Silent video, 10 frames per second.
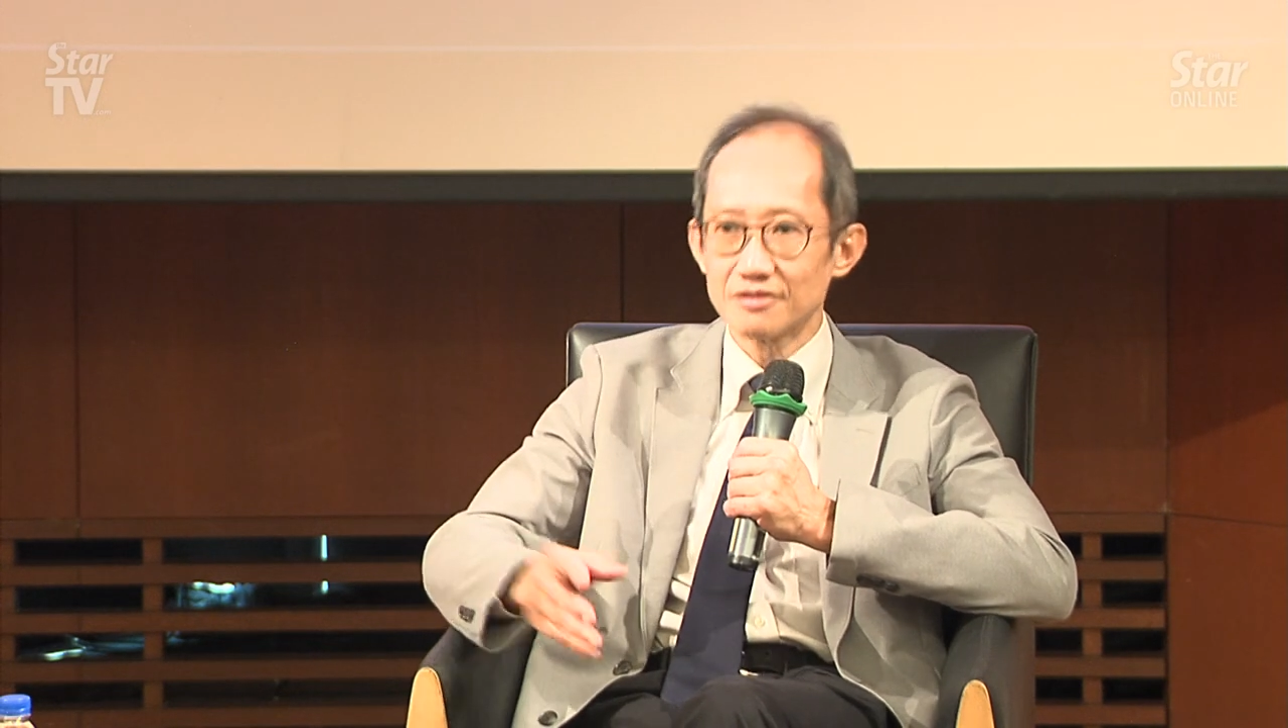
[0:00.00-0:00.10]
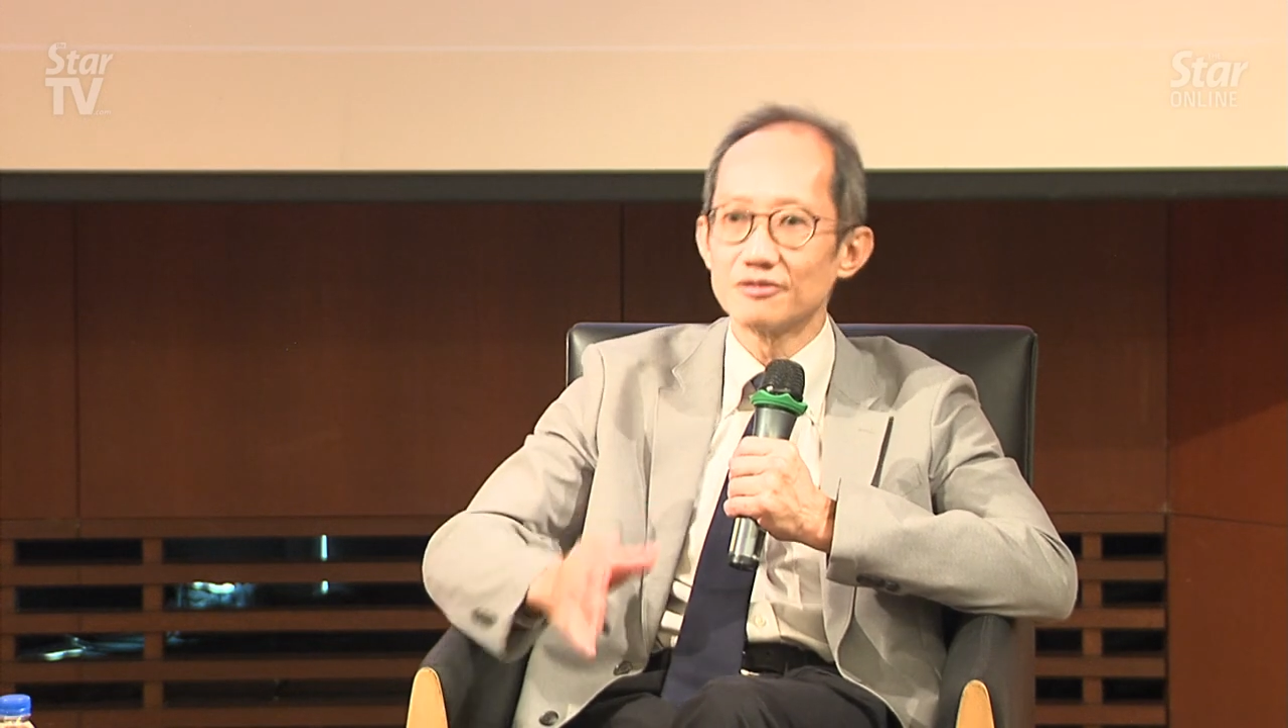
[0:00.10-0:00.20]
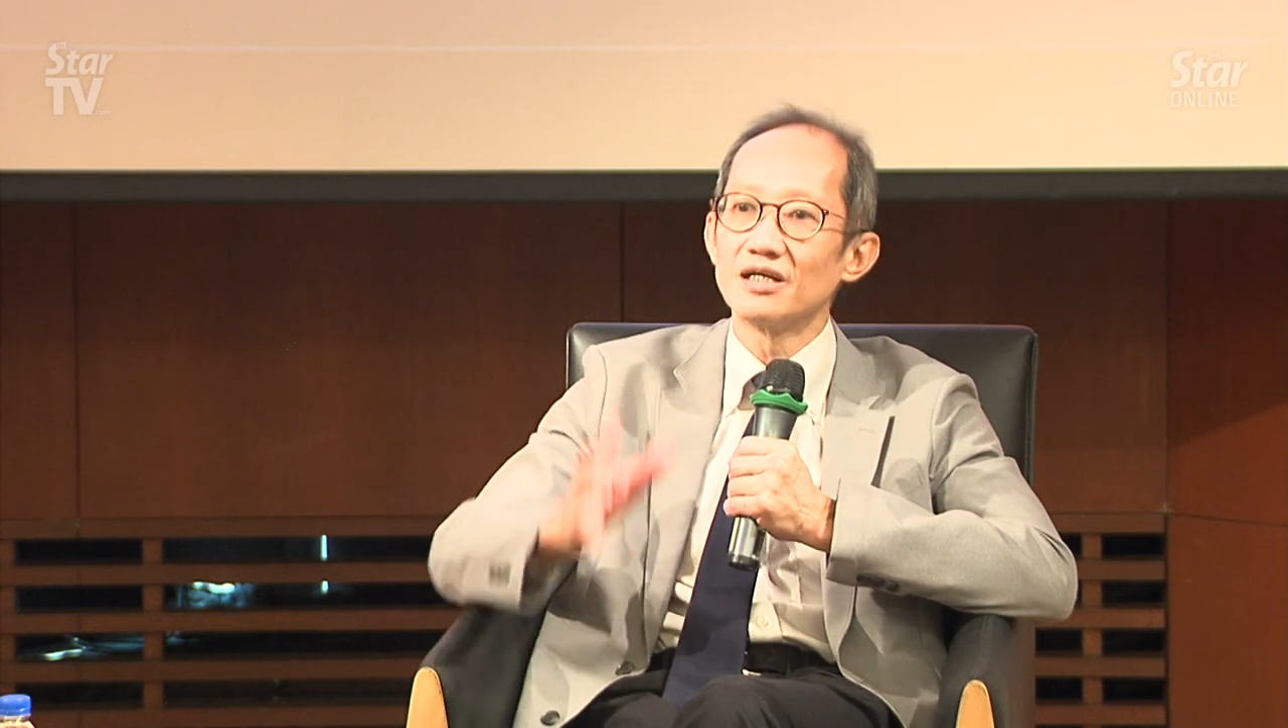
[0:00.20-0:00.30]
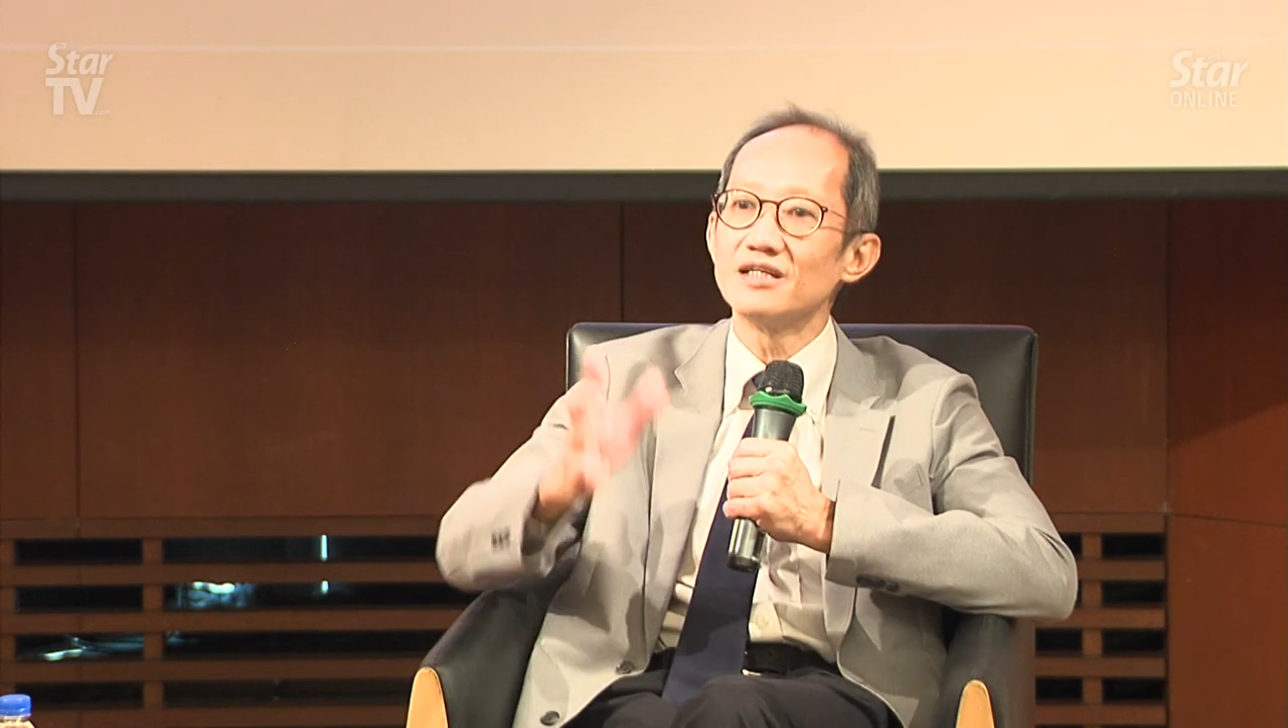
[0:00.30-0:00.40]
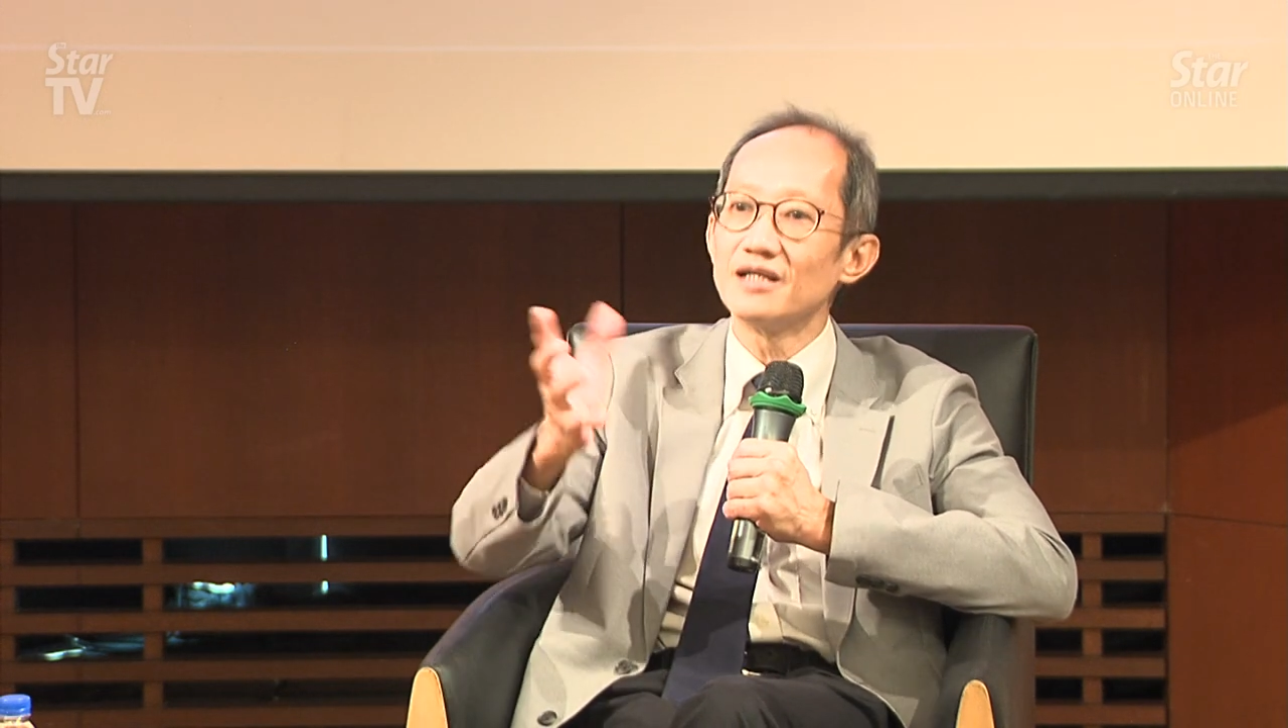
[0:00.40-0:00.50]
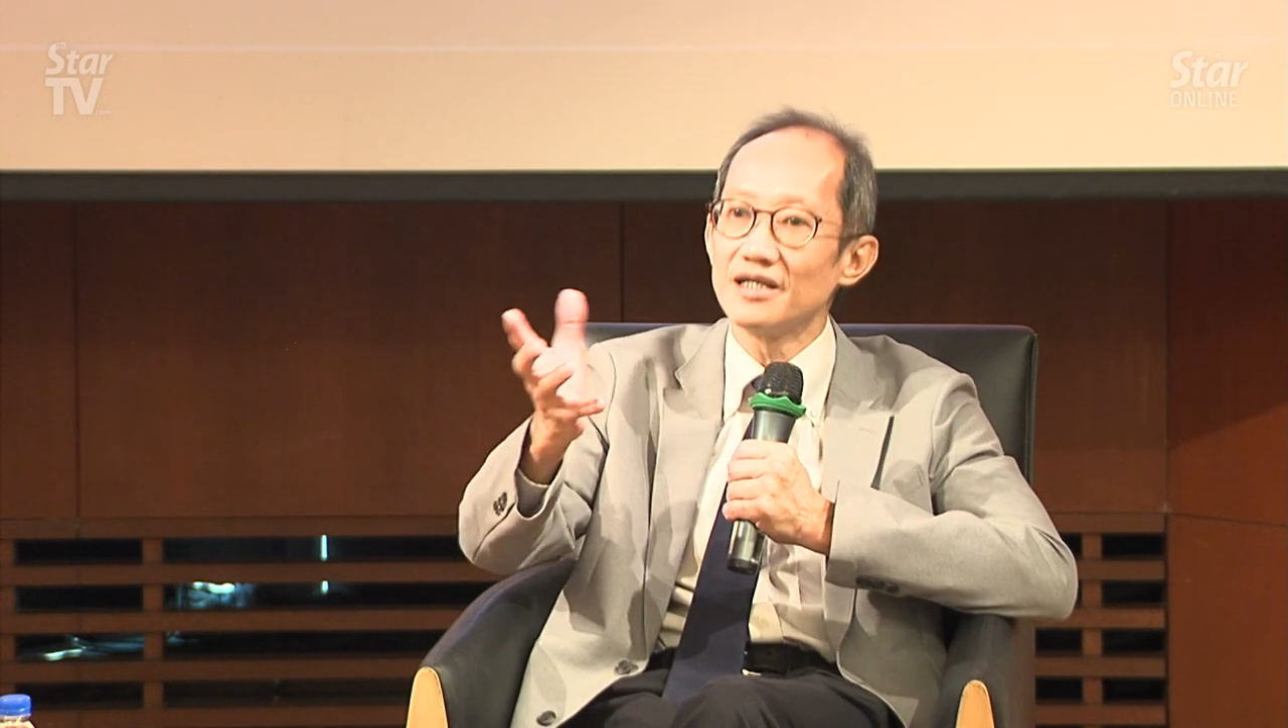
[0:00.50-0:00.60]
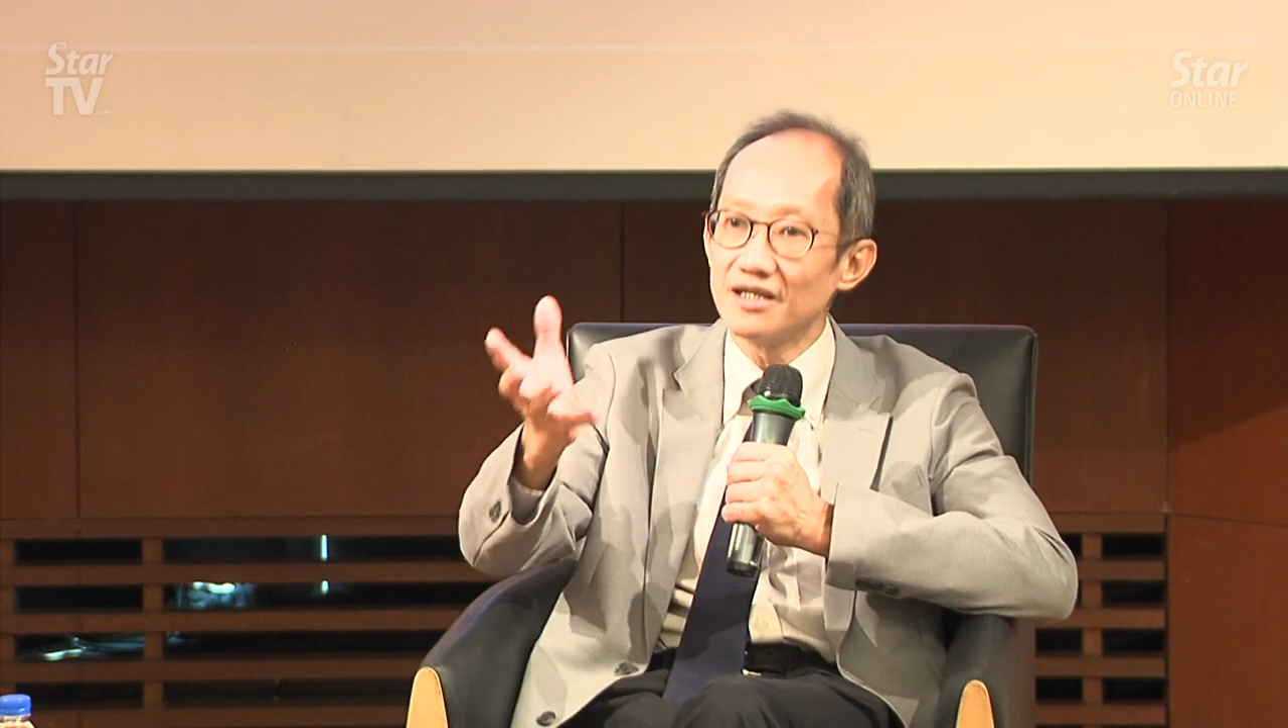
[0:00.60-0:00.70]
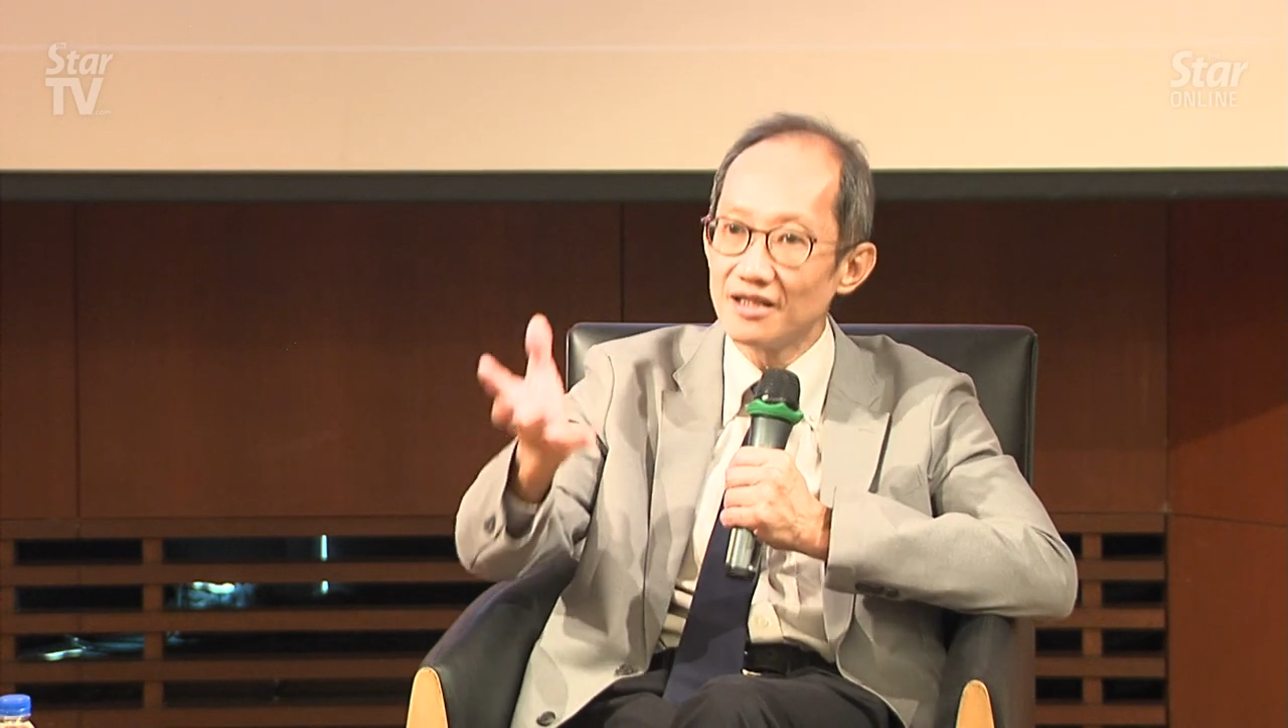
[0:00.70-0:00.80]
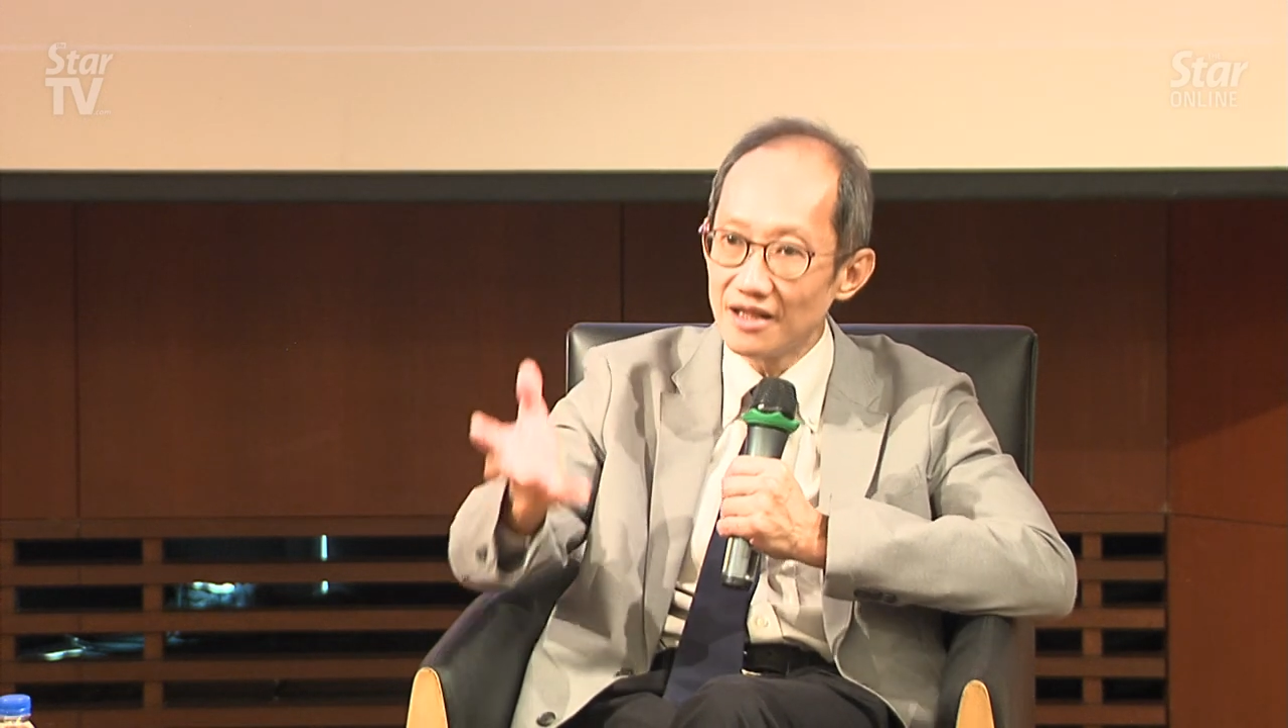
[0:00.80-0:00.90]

So then they